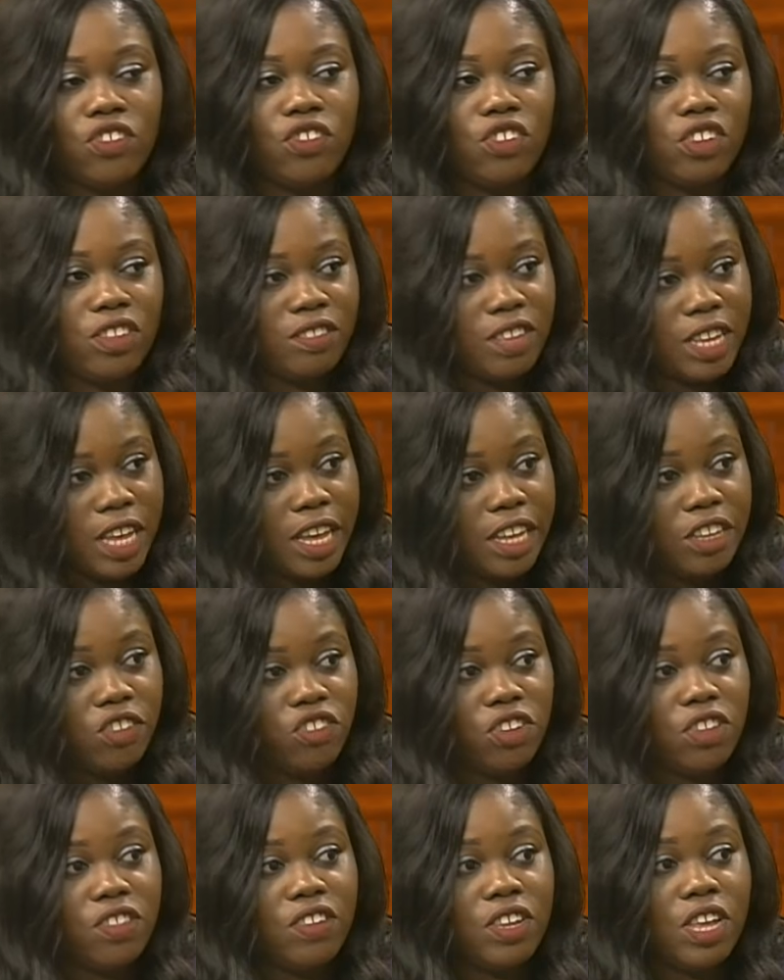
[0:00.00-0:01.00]

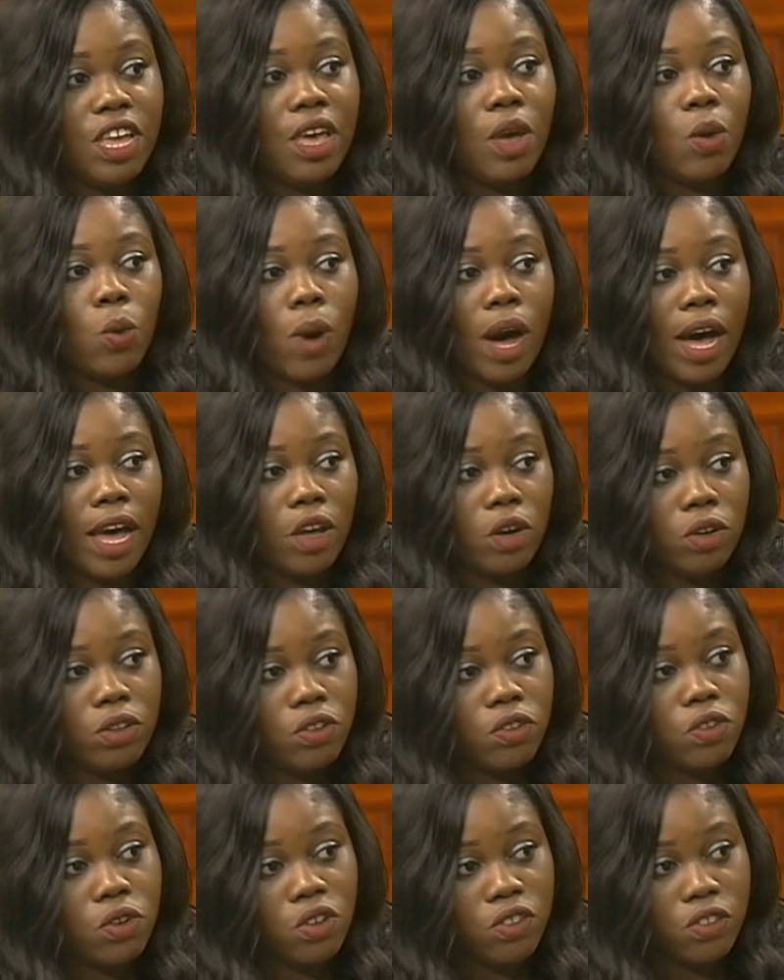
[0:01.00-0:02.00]

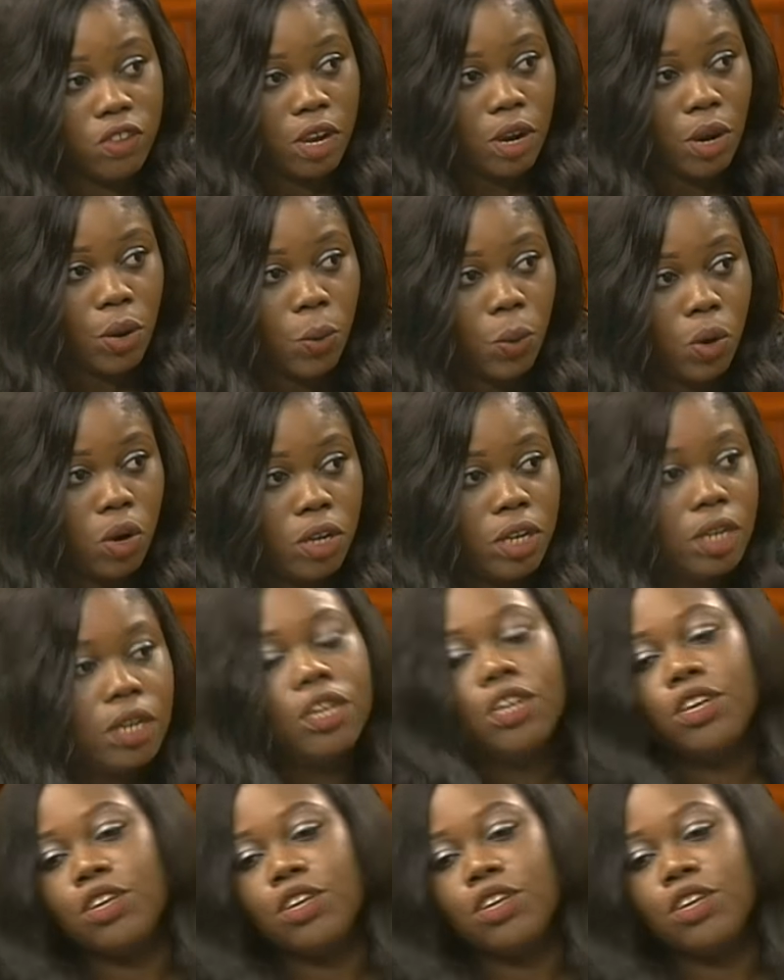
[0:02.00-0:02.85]
GTAY_01.